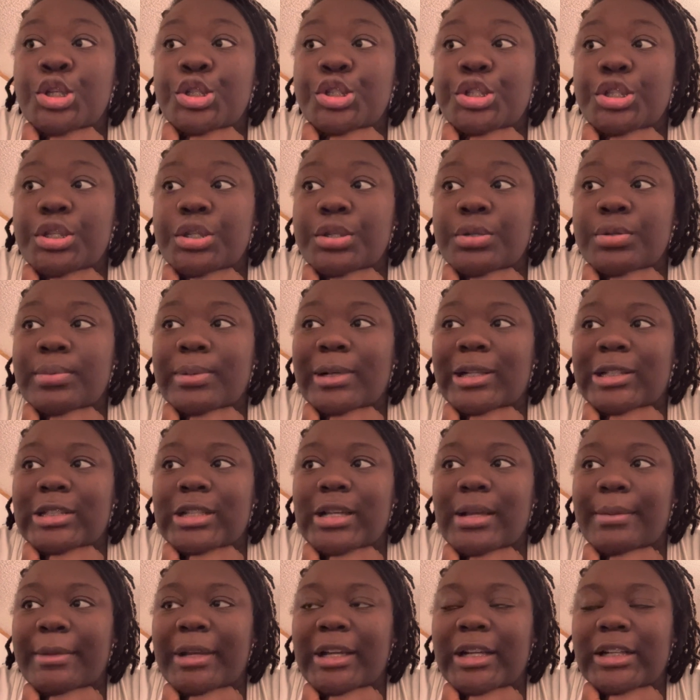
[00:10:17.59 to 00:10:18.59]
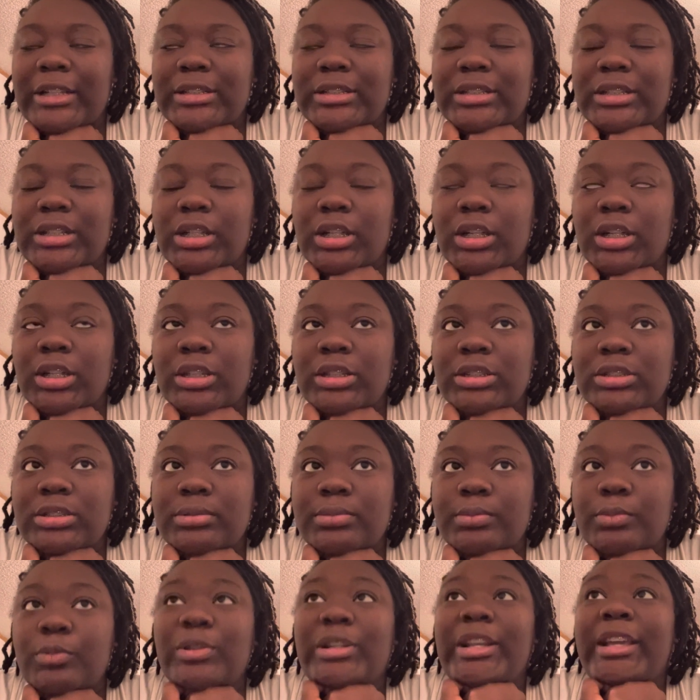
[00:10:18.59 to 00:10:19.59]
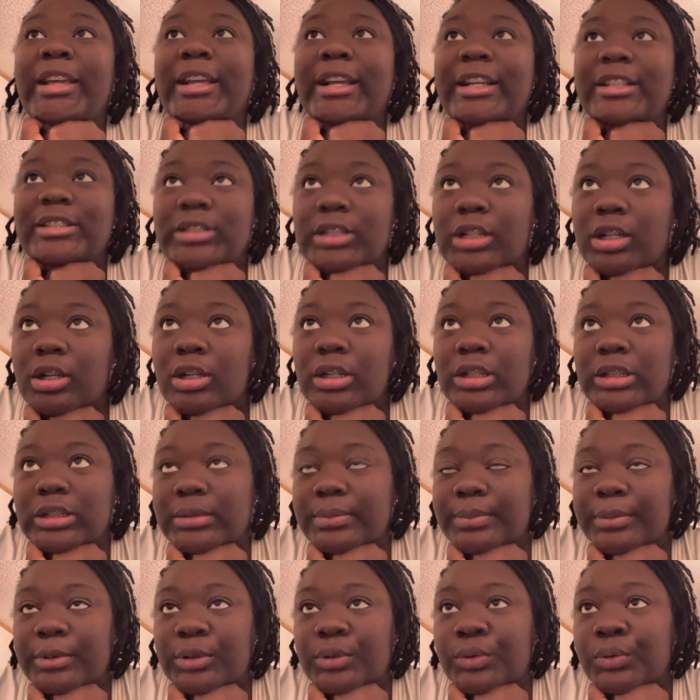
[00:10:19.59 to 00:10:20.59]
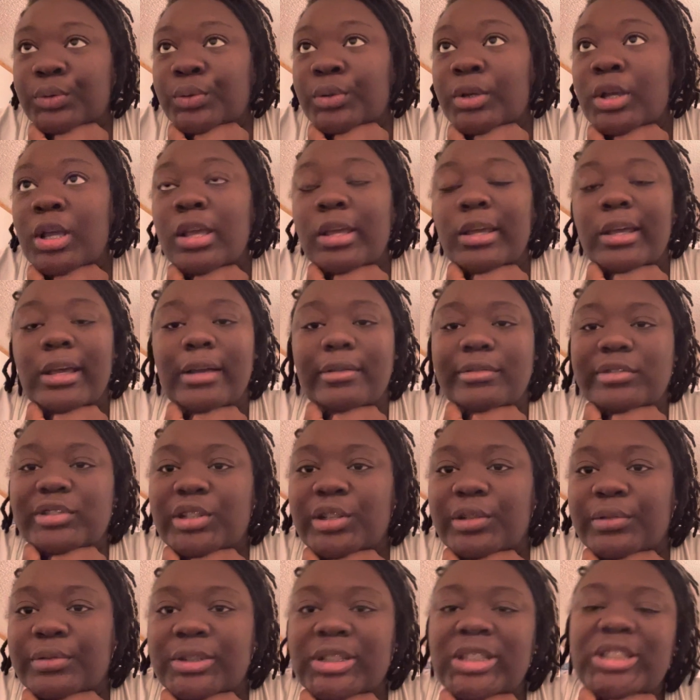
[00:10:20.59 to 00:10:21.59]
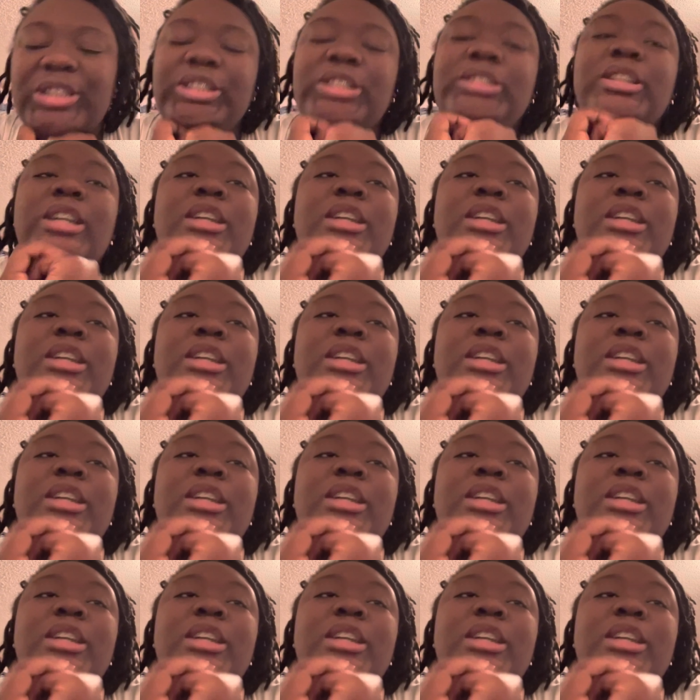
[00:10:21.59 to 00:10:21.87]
Two, by the time I got to the hospital, when I got to the hospital, I was already